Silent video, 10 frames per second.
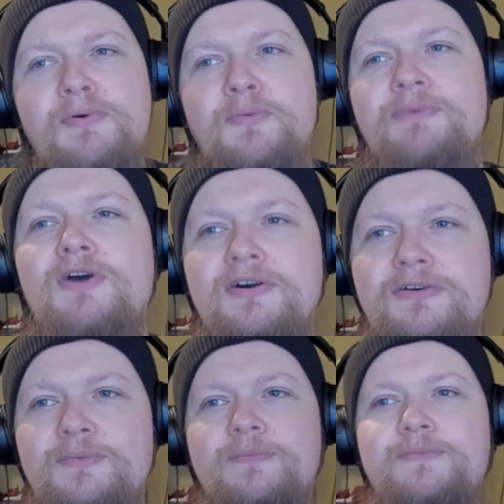but we've
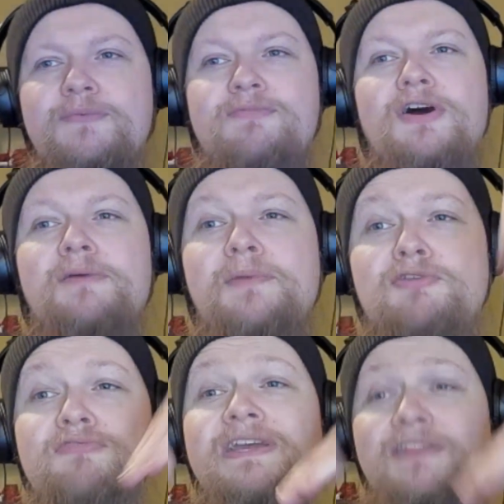got him
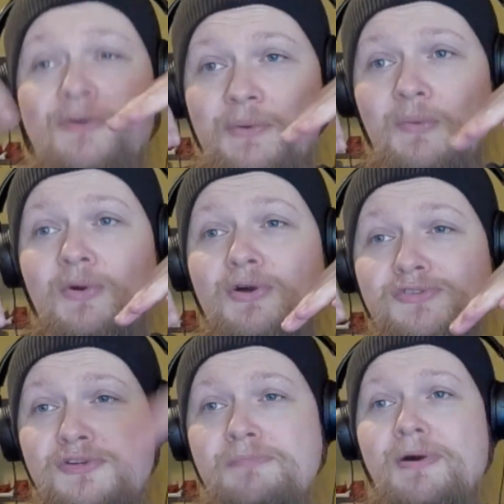agreeing that we will go
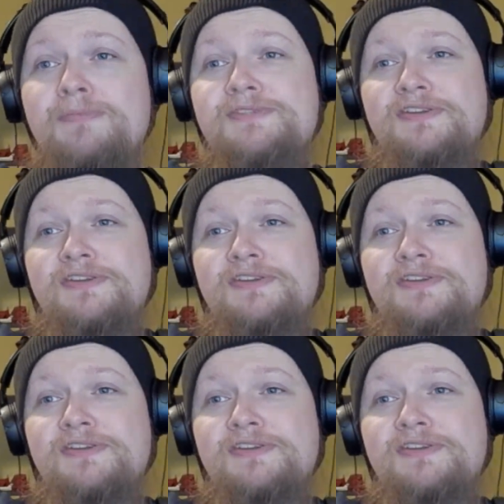to a pub.